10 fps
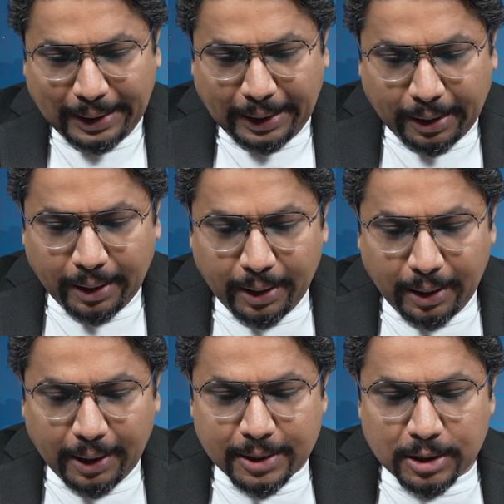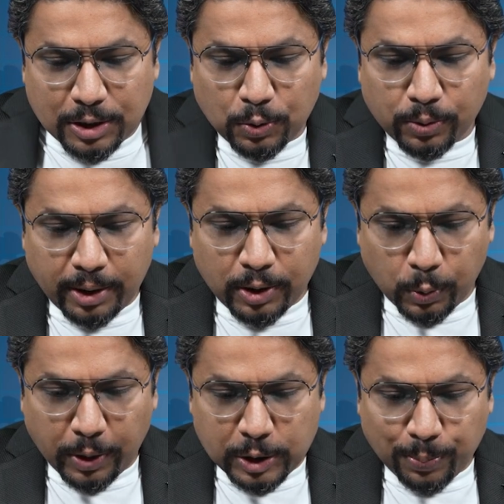I, as a student
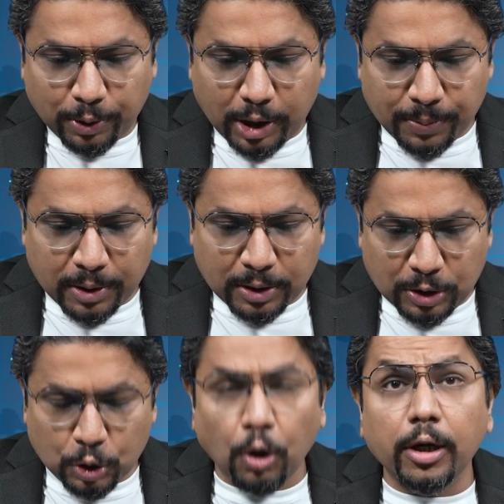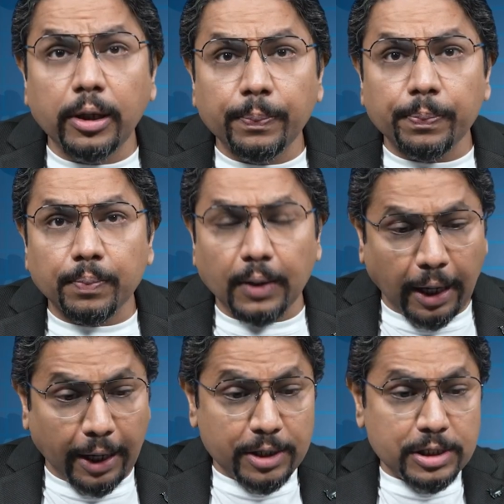who has put up this stall,
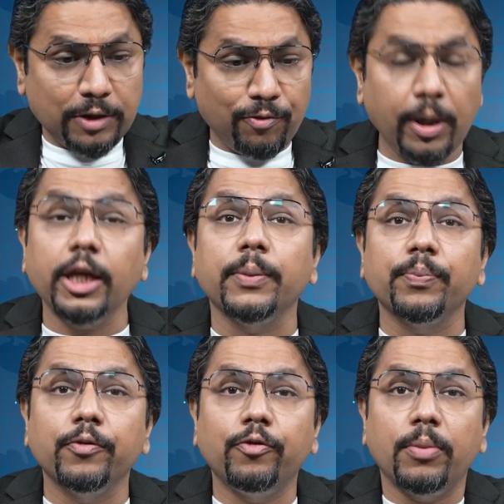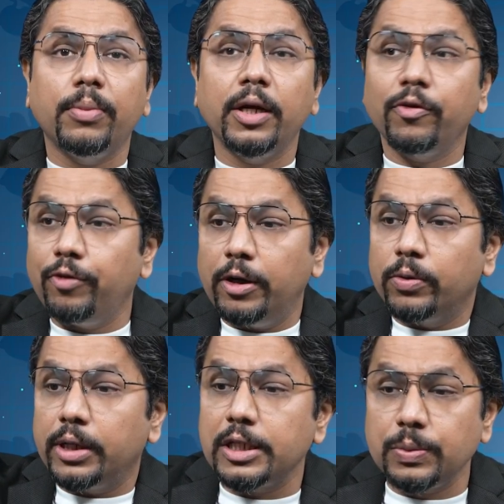I receive money from my fellow
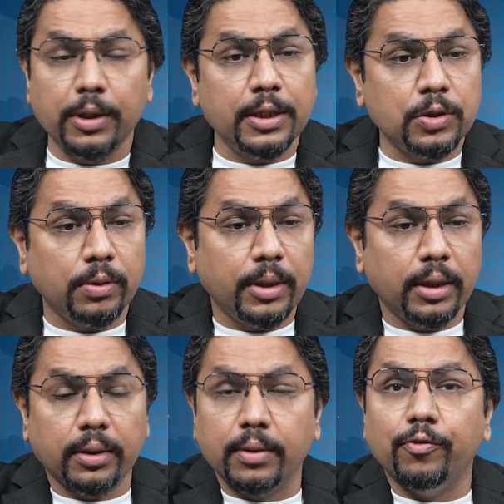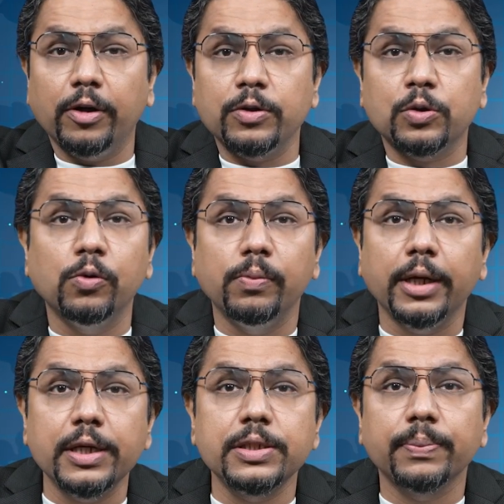classmates or my fellow
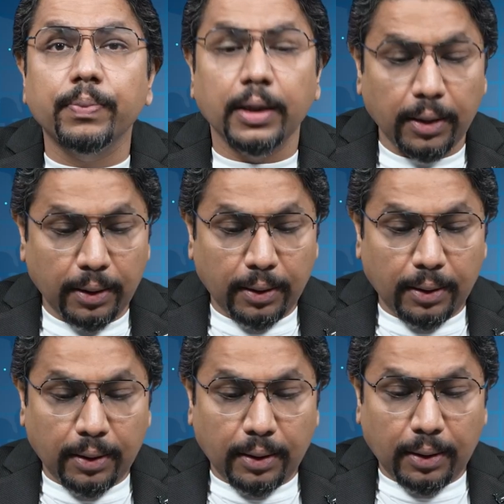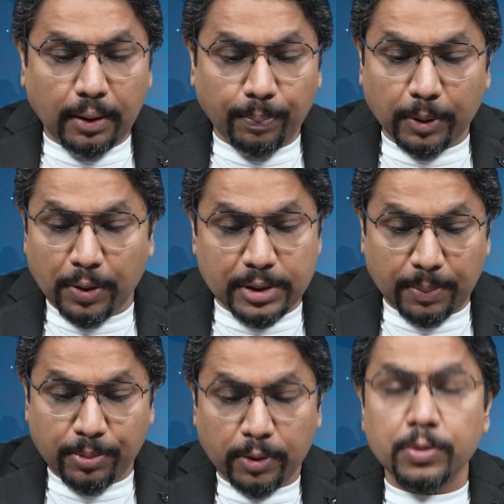schoolmates because
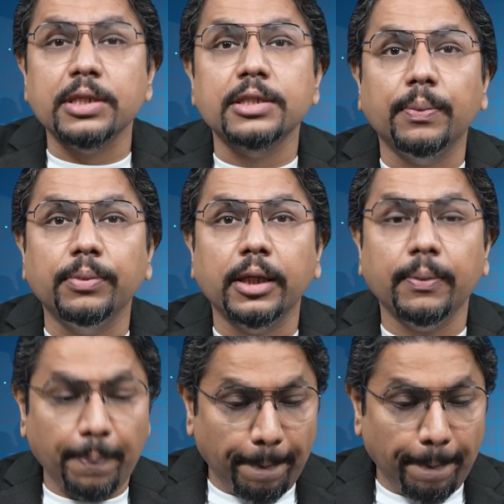I'm producing something.